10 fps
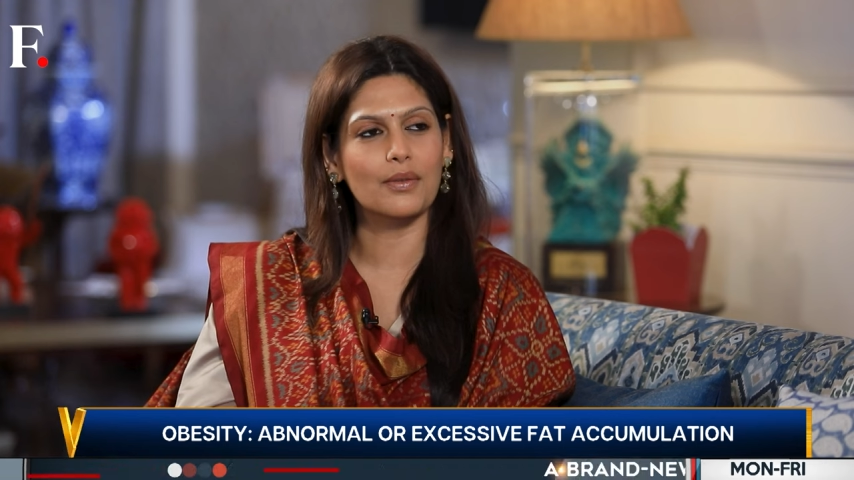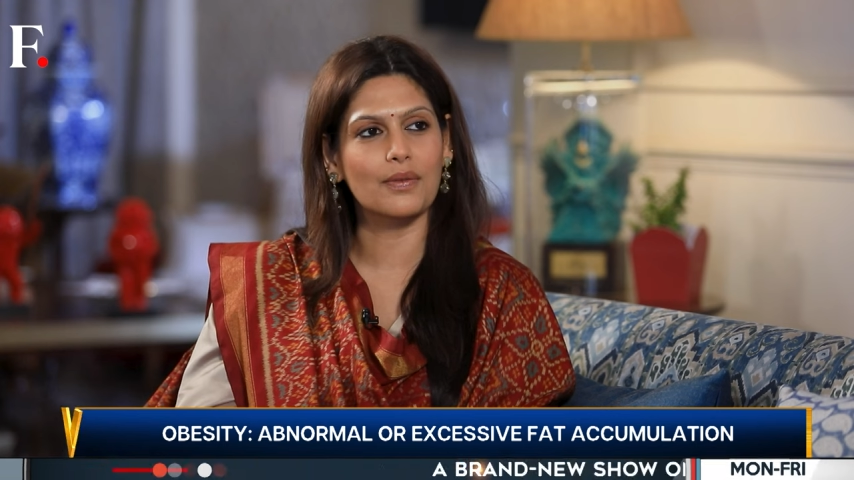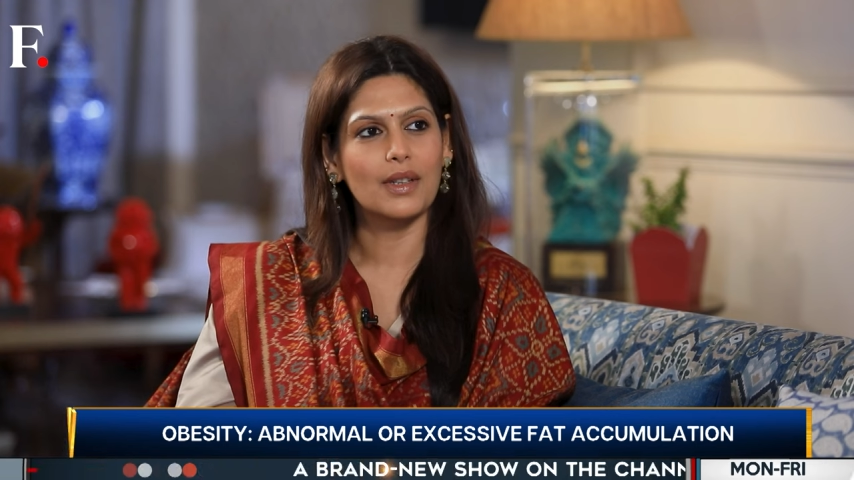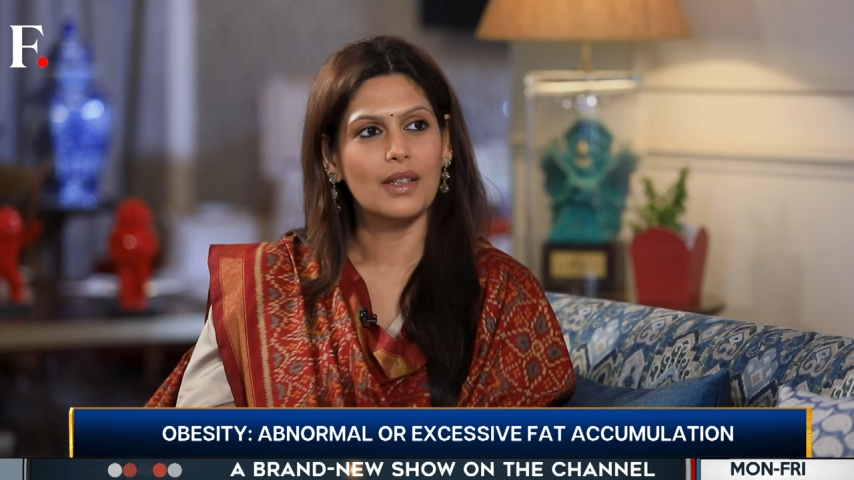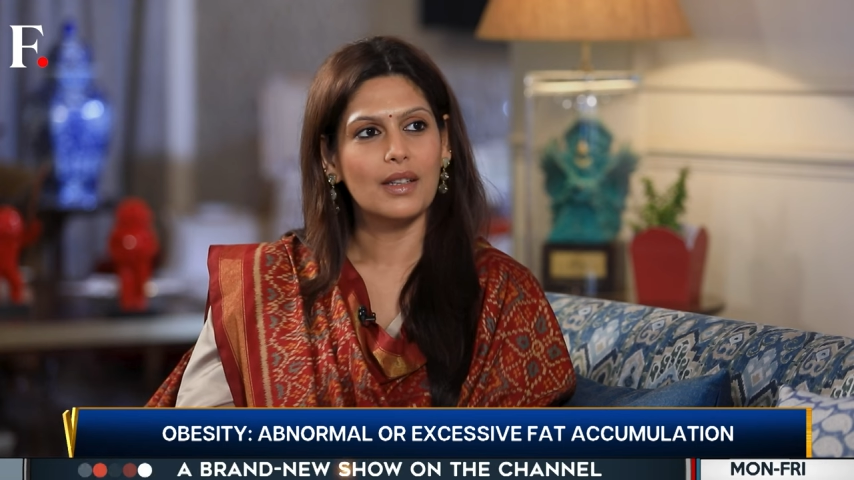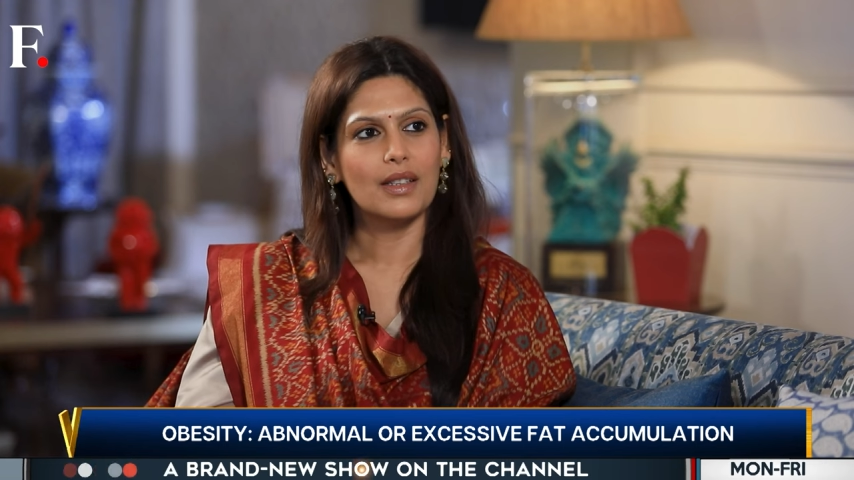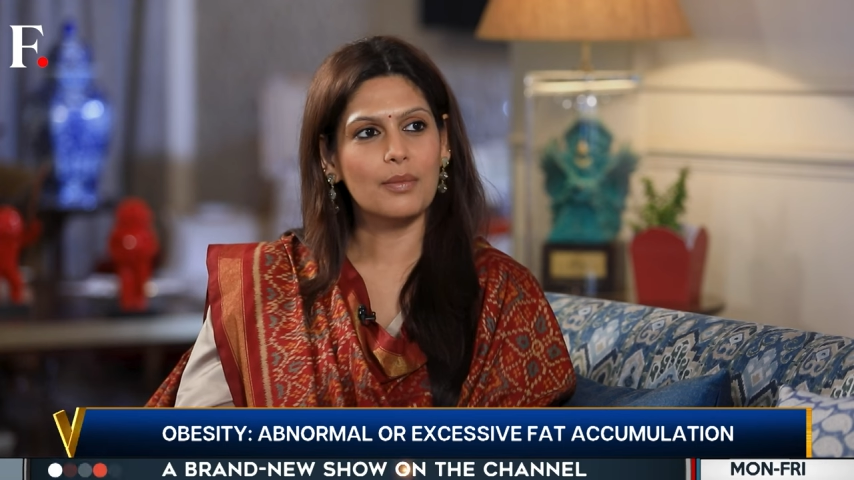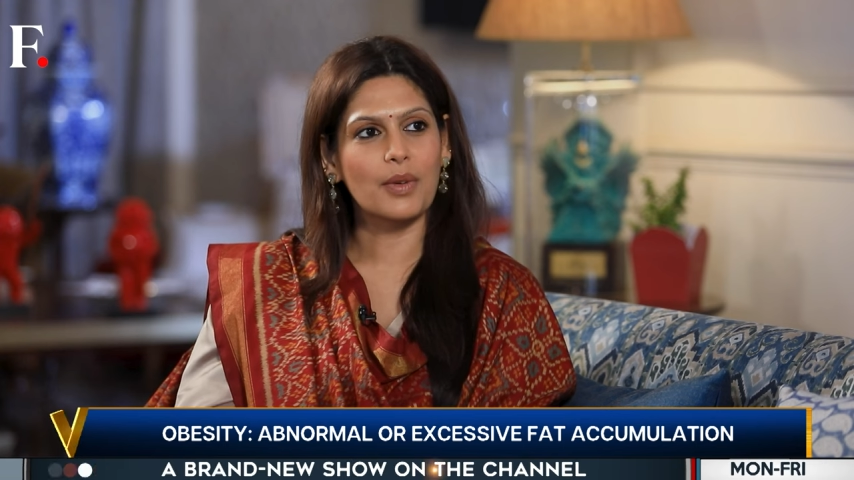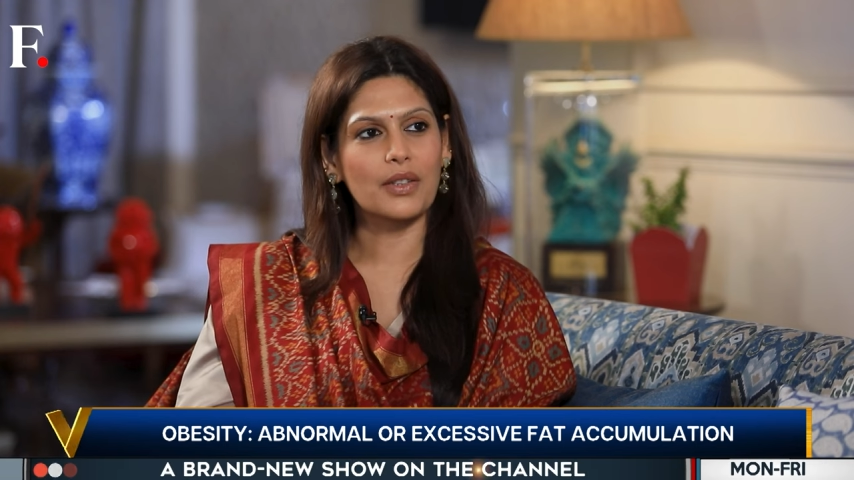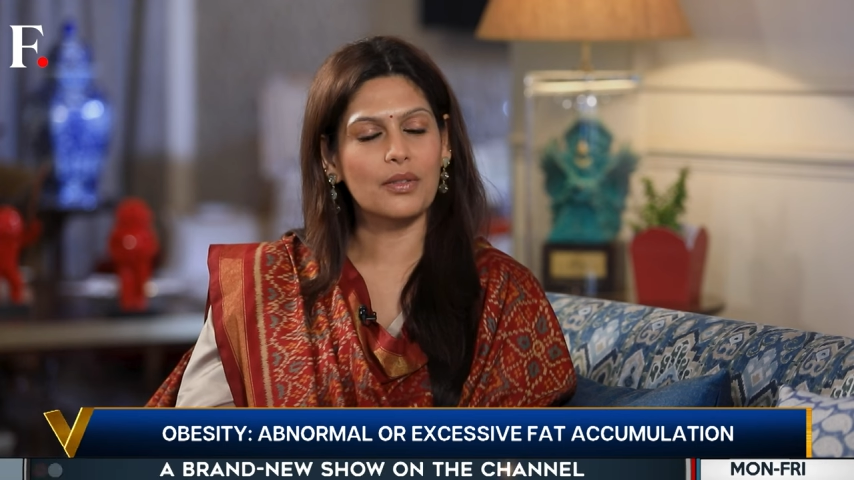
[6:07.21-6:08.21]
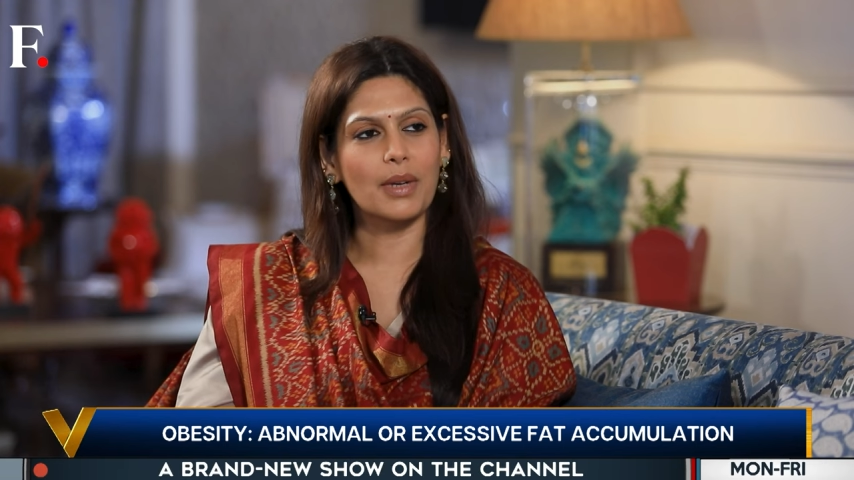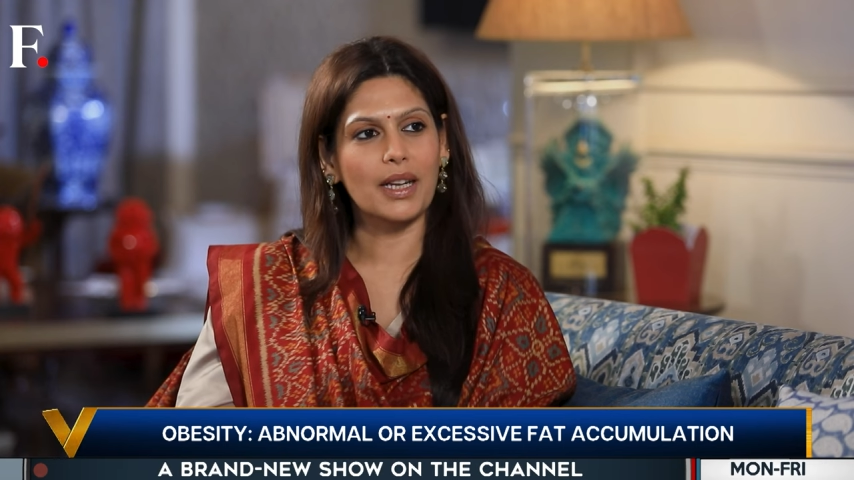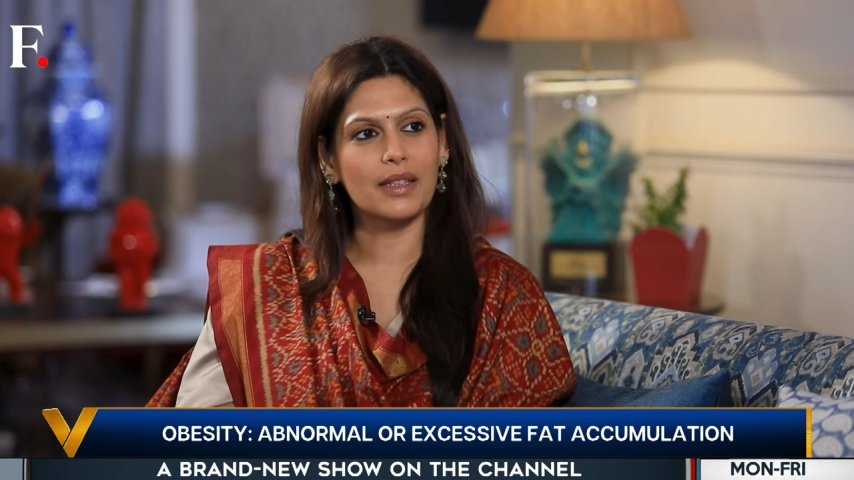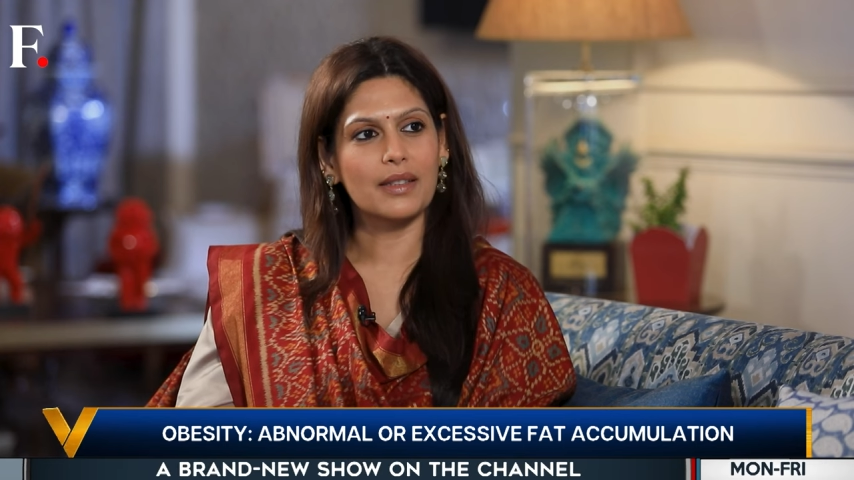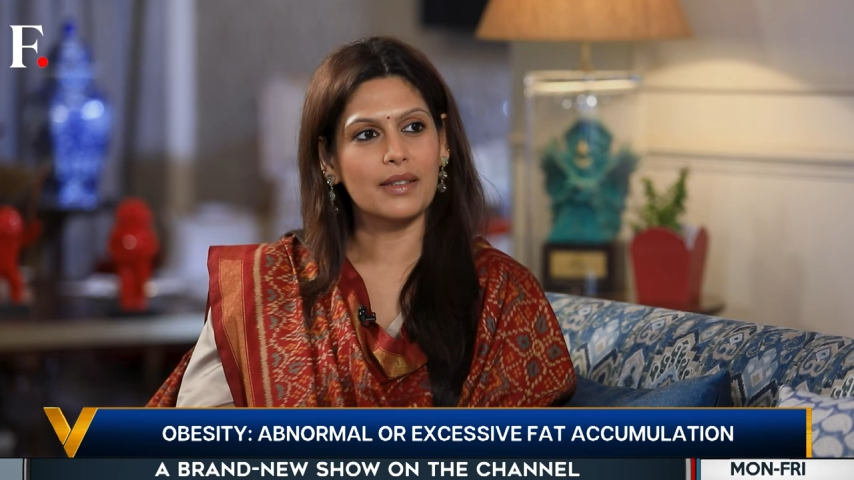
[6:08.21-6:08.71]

of spring to mind?